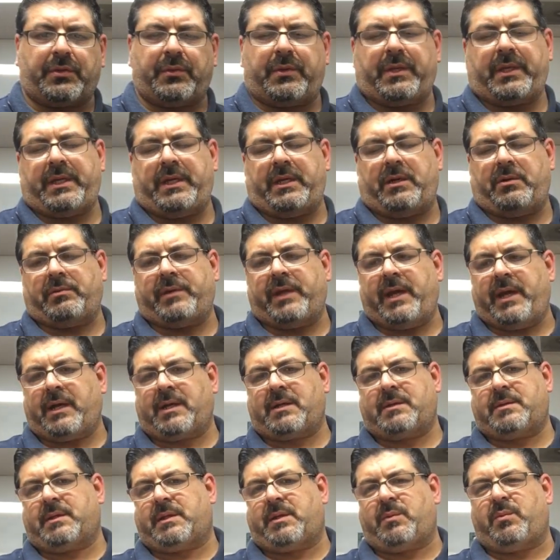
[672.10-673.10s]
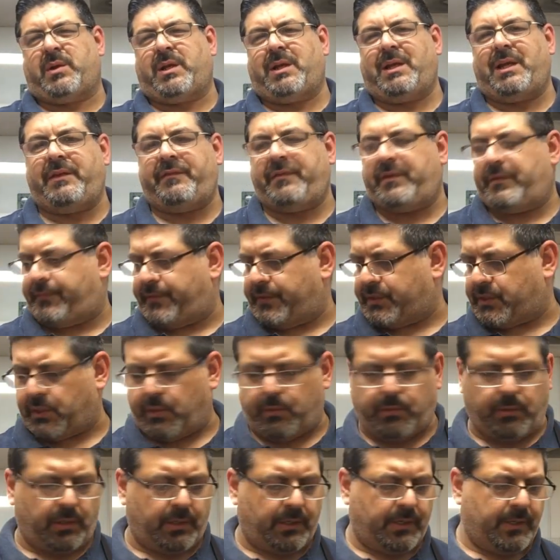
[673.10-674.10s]
to do the heel now because I didn't want to leave you for
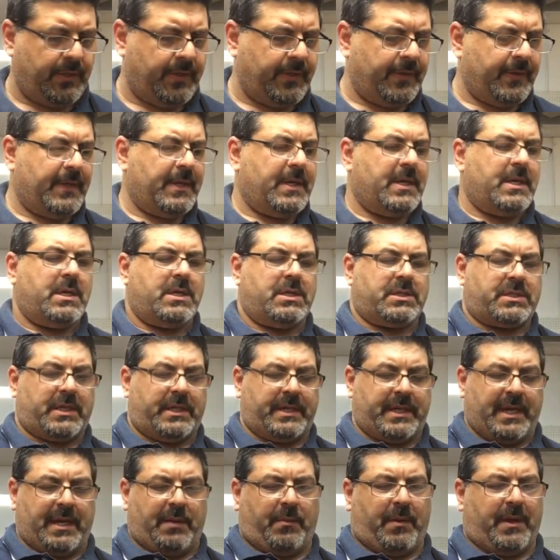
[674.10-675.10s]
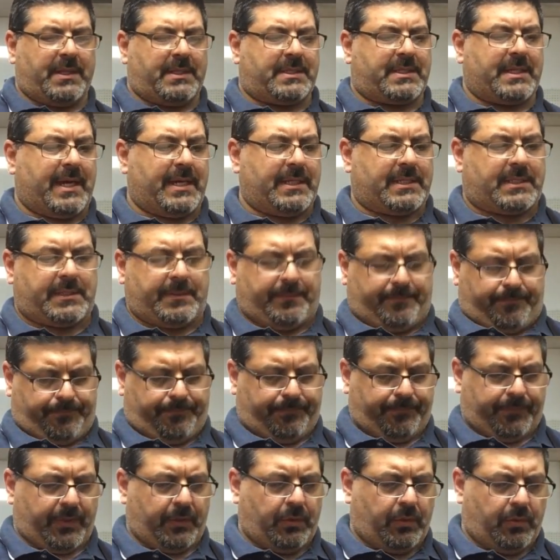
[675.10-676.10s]
too long. So yeah, once that's
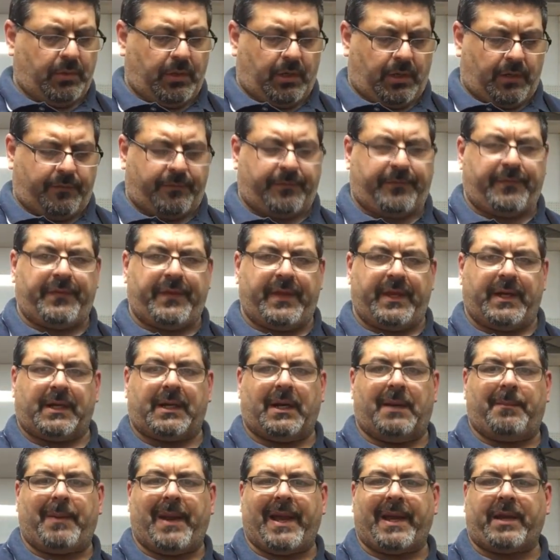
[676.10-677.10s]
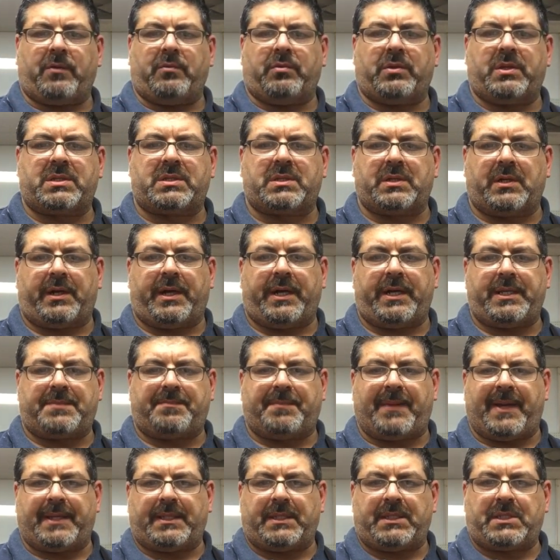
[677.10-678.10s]
all off, then I'm going to black all the sides,
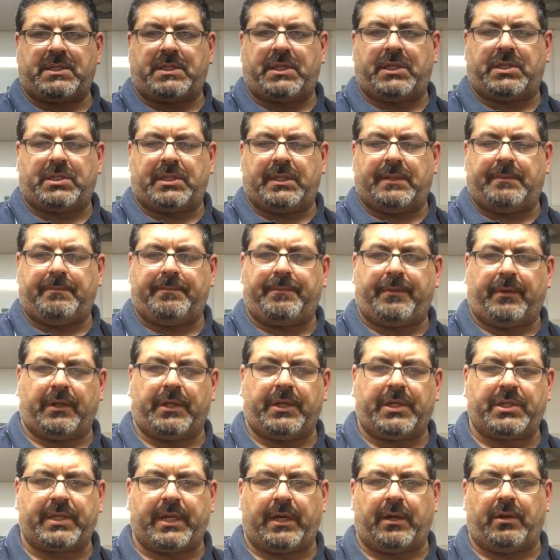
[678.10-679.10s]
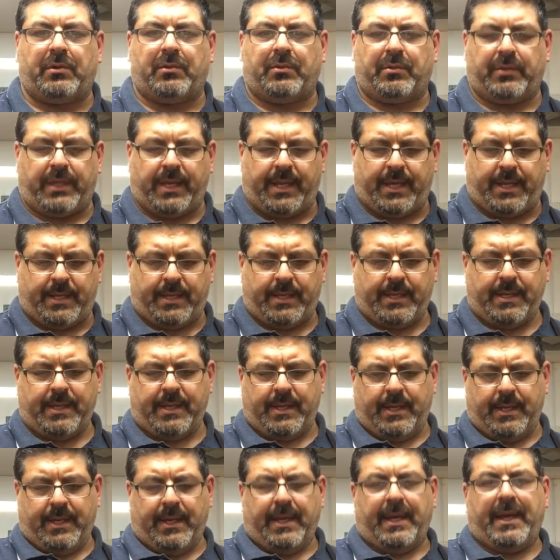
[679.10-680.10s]
black the stitching, polish that all in,
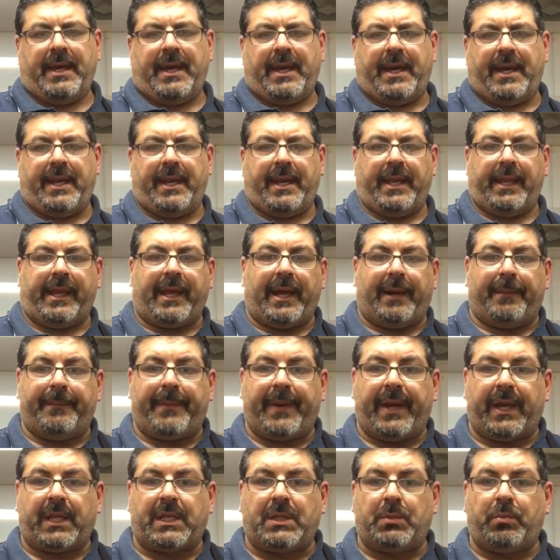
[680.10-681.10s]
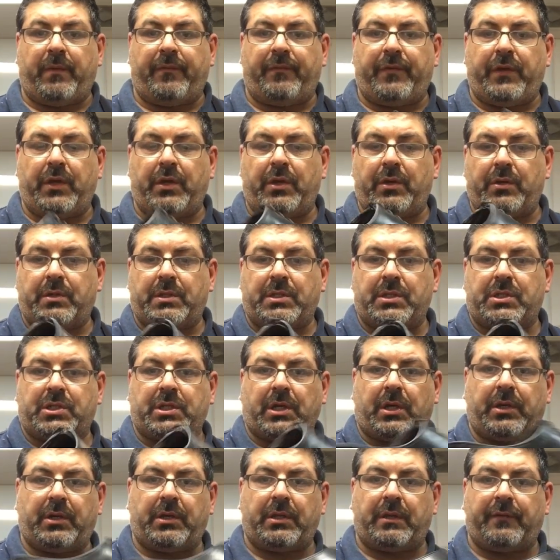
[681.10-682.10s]
and then come back with you to
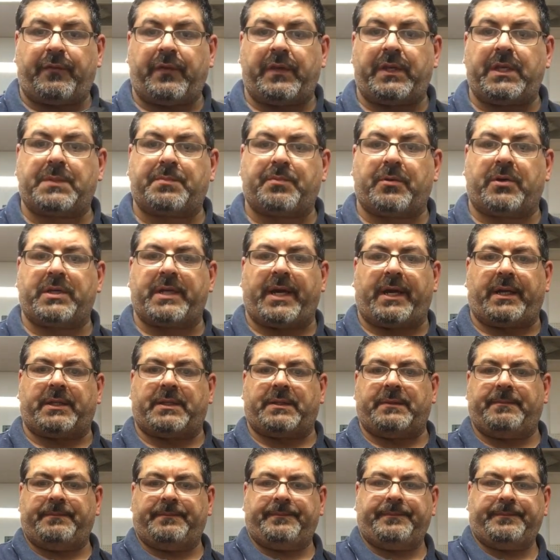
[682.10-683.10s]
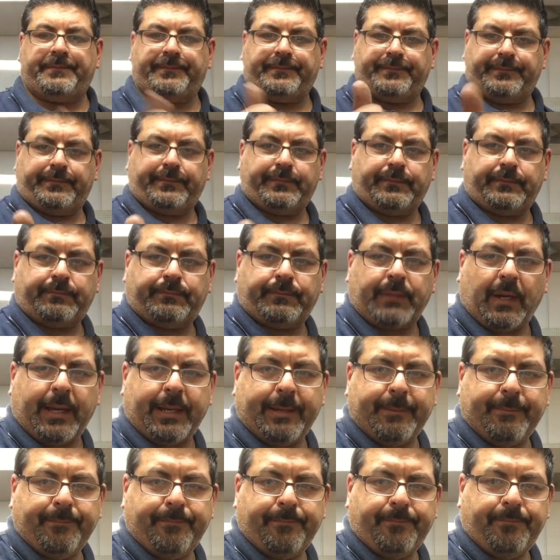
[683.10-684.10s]
show you the finished product. Bye.